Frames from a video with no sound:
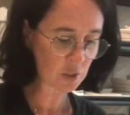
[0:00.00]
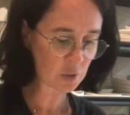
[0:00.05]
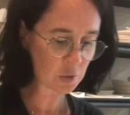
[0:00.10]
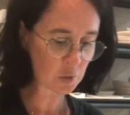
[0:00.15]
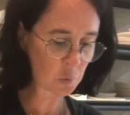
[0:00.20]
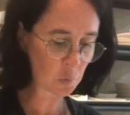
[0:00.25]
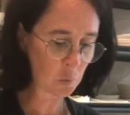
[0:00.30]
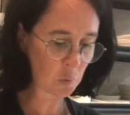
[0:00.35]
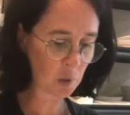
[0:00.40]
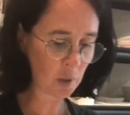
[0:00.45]
to
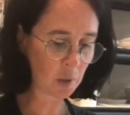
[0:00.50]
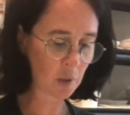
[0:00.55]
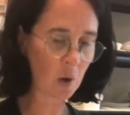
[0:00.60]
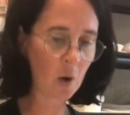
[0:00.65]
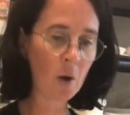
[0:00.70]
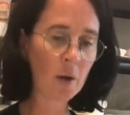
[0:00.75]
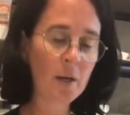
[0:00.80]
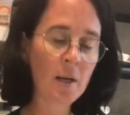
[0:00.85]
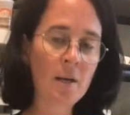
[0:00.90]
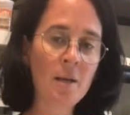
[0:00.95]
work
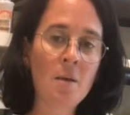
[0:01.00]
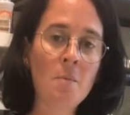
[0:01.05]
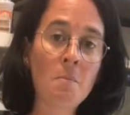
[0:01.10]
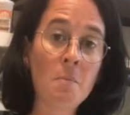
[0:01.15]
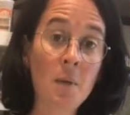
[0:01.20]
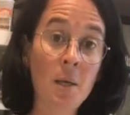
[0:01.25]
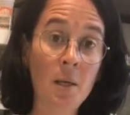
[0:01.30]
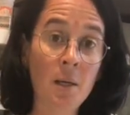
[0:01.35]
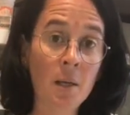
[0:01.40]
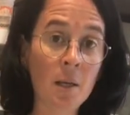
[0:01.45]
on it
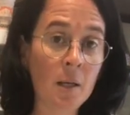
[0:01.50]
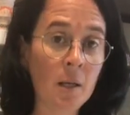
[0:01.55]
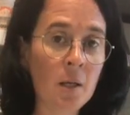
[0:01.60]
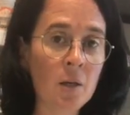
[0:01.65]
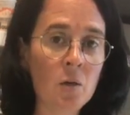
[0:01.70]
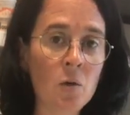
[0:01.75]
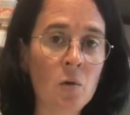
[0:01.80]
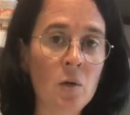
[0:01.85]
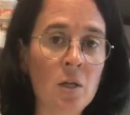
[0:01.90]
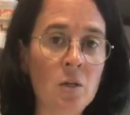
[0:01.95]
immediately,
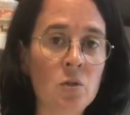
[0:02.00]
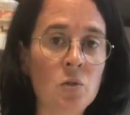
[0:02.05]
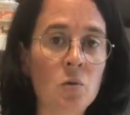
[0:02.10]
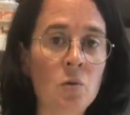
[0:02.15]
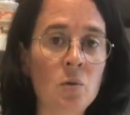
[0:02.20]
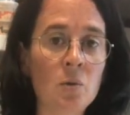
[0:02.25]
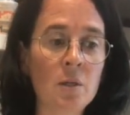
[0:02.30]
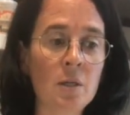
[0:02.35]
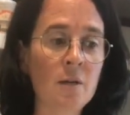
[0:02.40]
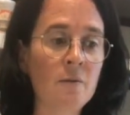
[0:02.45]
you need to
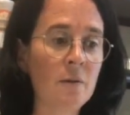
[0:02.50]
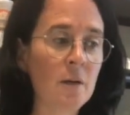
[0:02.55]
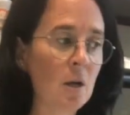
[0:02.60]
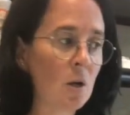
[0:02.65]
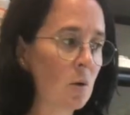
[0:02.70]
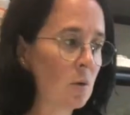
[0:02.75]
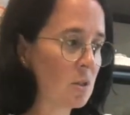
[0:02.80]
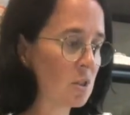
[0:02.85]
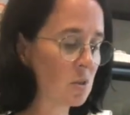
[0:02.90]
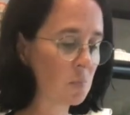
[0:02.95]
give it a
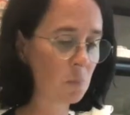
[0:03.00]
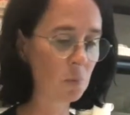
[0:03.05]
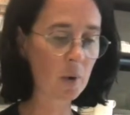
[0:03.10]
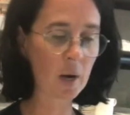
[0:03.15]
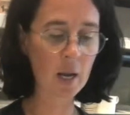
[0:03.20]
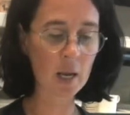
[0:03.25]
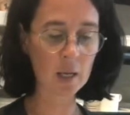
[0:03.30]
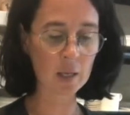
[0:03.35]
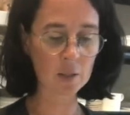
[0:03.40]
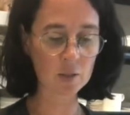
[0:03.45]
good
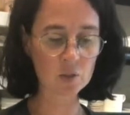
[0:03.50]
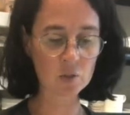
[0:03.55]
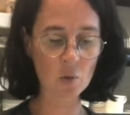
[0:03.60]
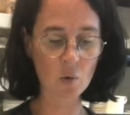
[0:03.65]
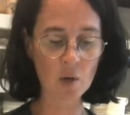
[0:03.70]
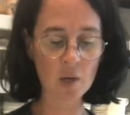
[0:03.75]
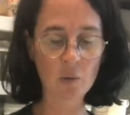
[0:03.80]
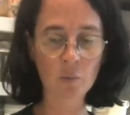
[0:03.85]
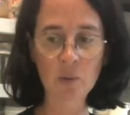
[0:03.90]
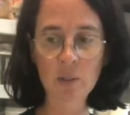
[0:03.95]
spray so
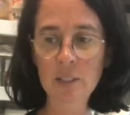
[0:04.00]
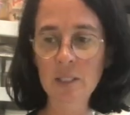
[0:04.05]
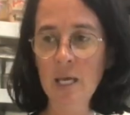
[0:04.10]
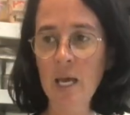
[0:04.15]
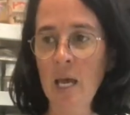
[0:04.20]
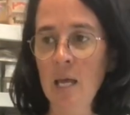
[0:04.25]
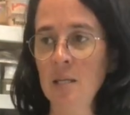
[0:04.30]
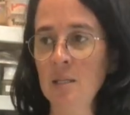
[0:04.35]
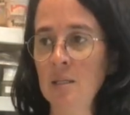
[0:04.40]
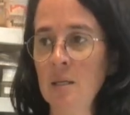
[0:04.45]
it
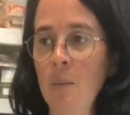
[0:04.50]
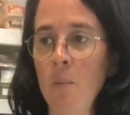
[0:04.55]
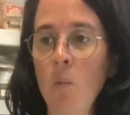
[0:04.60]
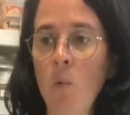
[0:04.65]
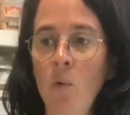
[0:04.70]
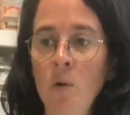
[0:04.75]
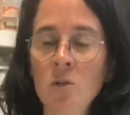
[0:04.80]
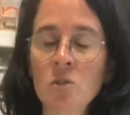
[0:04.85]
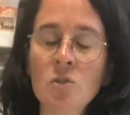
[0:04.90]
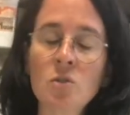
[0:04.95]
retains the
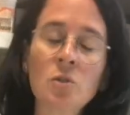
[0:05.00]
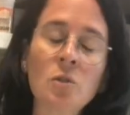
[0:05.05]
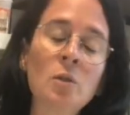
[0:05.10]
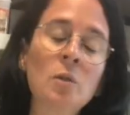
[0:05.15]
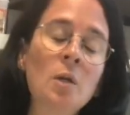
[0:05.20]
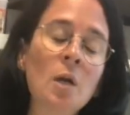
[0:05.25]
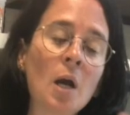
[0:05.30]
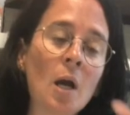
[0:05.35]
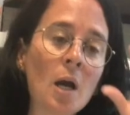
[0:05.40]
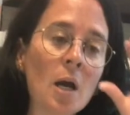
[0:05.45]

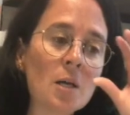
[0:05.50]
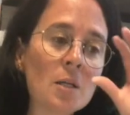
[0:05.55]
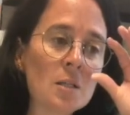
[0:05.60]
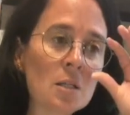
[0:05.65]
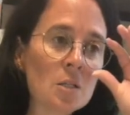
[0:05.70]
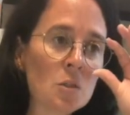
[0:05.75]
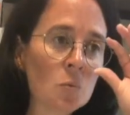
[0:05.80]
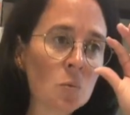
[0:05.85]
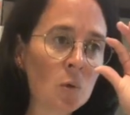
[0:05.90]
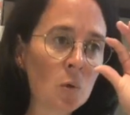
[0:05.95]
moisture.
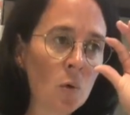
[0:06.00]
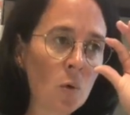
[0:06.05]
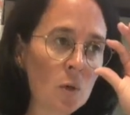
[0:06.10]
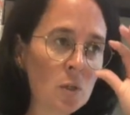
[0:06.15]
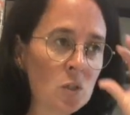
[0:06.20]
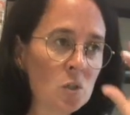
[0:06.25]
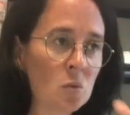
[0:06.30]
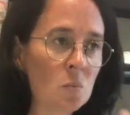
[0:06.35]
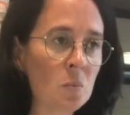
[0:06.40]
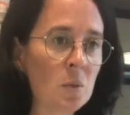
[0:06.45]
Since we're going
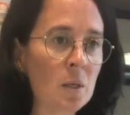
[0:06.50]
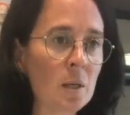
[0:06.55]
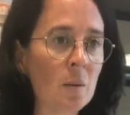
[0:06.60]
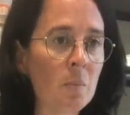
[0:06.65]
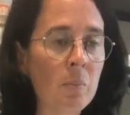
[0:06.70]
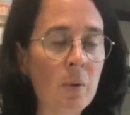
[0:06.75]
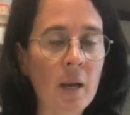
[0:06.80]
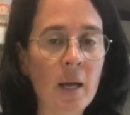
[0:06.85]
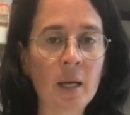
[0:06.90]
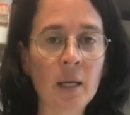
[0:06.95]
to be
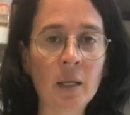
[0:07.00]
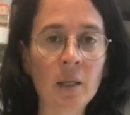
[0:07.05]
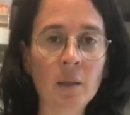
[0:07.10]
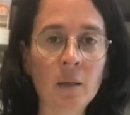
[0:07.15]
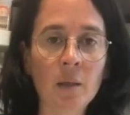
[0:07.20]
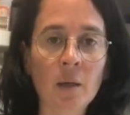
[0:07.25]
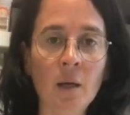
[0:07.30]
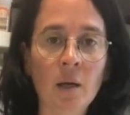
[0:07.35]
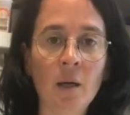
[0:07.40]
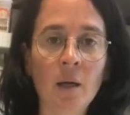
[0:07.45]

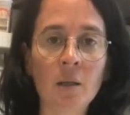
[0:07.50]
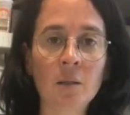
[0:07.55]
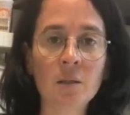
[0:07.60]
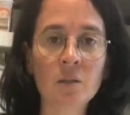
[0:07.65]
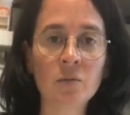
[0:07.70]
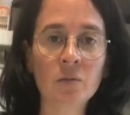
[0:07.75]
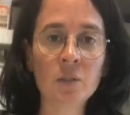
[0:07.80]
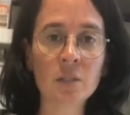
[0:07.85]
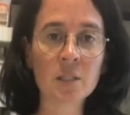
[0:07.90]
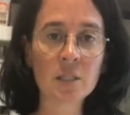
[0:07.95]
applying
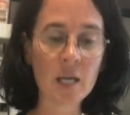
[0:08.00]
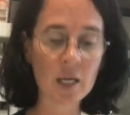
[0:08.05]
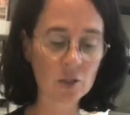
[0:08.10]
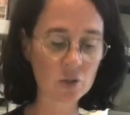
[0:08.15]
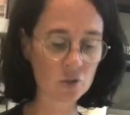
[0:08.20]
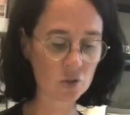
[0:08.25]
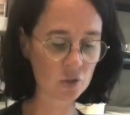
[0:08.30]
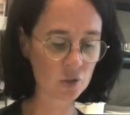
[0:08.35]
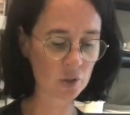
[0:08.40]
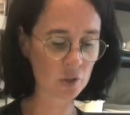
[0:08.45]
different
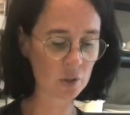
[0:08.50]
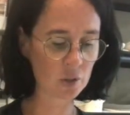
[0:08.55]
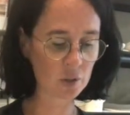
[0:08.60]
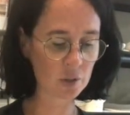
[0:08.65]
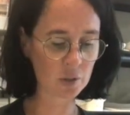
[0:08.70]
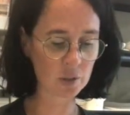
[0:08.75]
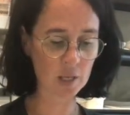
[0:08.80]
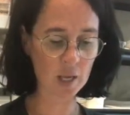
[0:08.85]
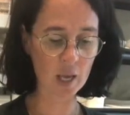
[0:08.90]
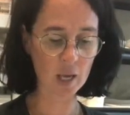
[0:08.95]

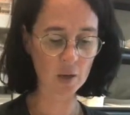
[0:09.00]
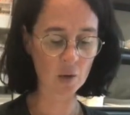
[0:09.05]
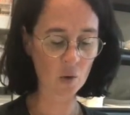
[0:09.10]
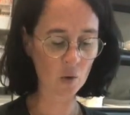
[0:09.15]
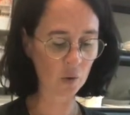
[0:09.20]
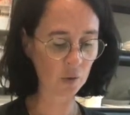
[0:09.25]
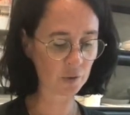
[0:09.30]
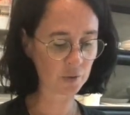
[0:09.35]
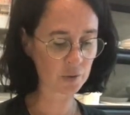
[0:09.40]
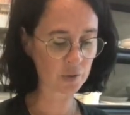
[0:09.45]
textures and
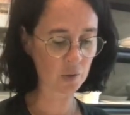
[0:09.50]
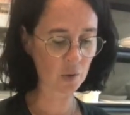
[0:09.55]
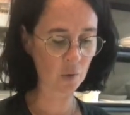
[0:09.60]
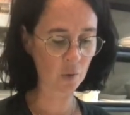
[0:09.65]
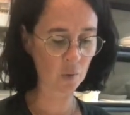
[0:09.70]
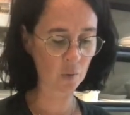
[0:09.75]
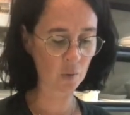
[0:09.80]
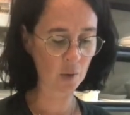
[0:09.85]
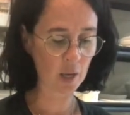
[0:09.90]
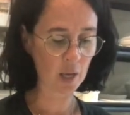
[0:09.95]

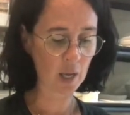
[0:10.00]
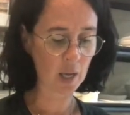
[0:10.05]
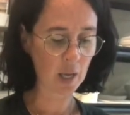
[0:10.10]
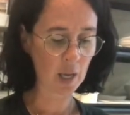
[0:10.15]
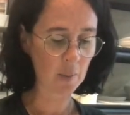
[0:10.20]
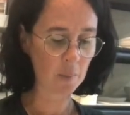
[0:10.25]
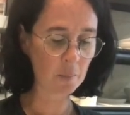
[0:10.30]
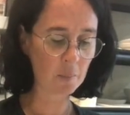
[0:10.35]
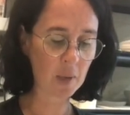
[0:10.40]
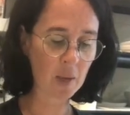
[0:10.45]
also
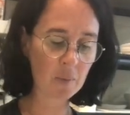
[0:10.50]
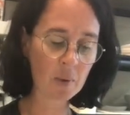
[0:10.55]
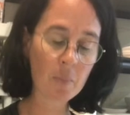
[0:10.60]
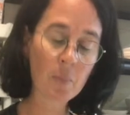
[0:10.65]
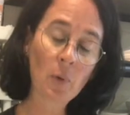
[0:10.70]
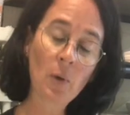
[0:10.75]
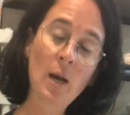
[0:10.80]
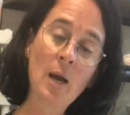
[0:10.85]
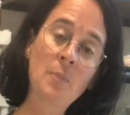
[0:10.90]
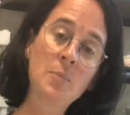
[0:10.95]
maybe
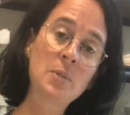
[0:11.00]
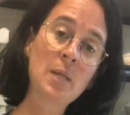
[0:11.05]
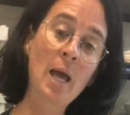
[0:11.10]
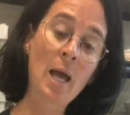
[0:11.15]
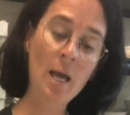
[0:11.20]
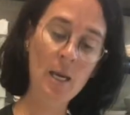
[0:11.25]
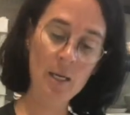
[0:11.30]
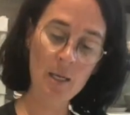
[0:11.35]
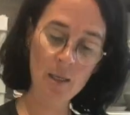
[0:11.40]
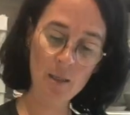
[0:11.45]
perhaps
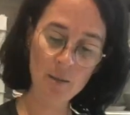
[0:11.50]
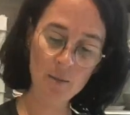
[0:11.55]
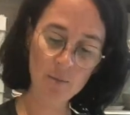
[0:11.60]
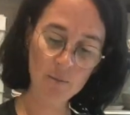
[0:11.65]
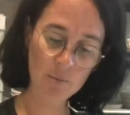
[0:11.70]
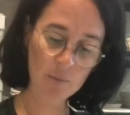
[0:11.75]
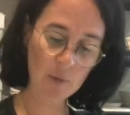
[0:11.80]
adding